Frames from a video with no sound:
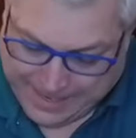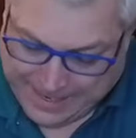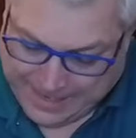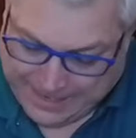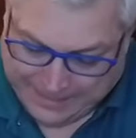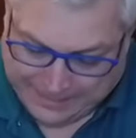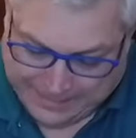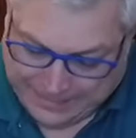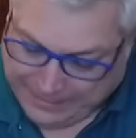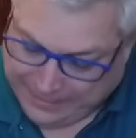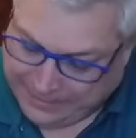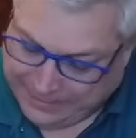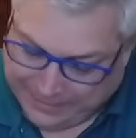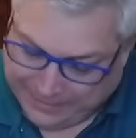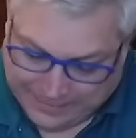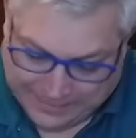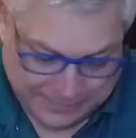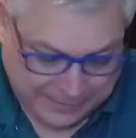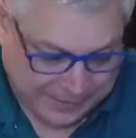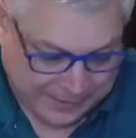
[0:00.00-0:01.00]
I
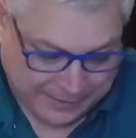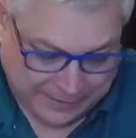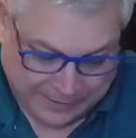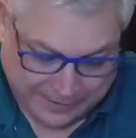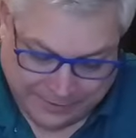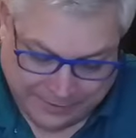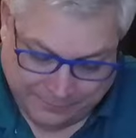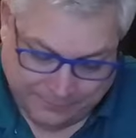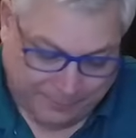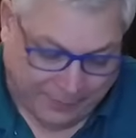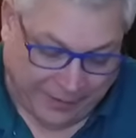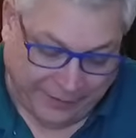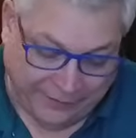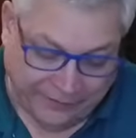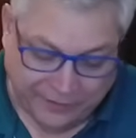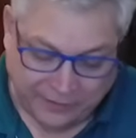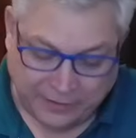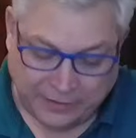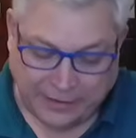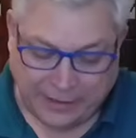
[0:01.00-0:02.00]
think Elena. It,
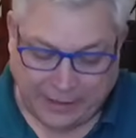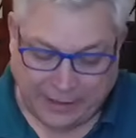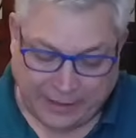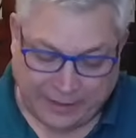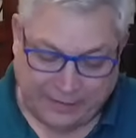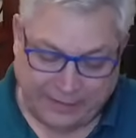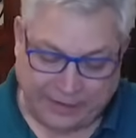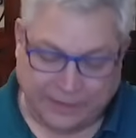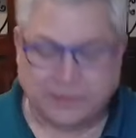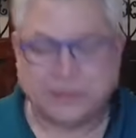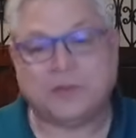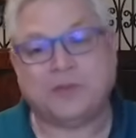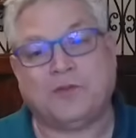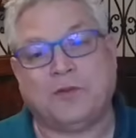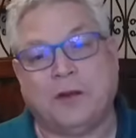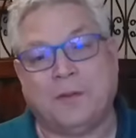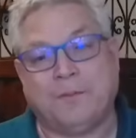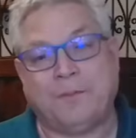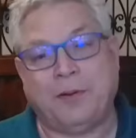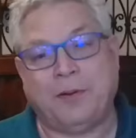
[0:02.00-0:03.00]
basically, I think
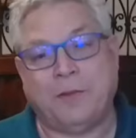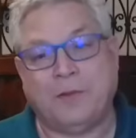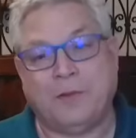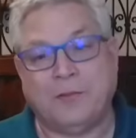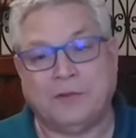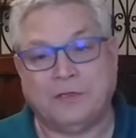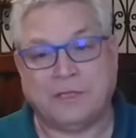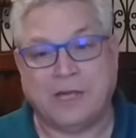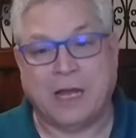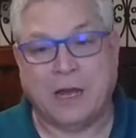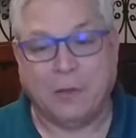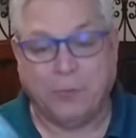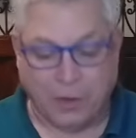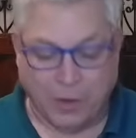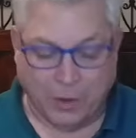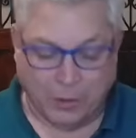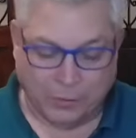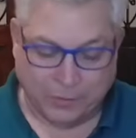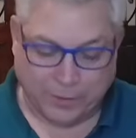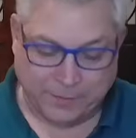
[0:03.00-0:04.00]
Trump was not
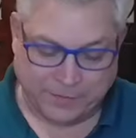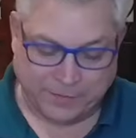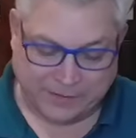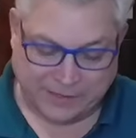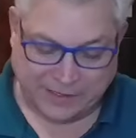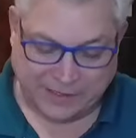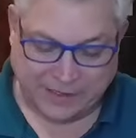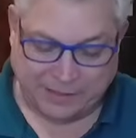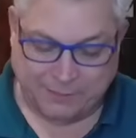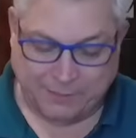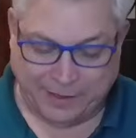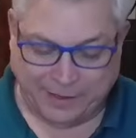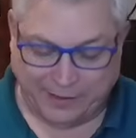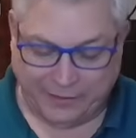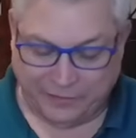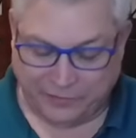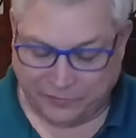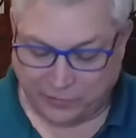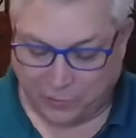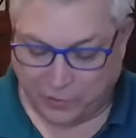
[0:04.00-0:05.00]
well represented by
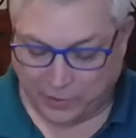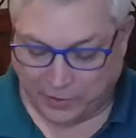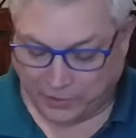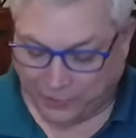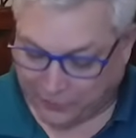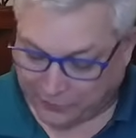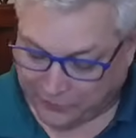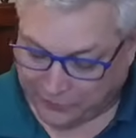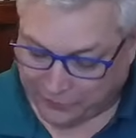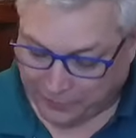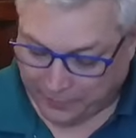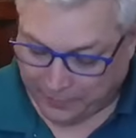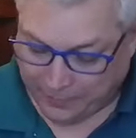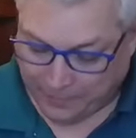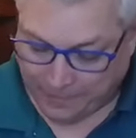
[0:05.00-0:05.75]
his lawyers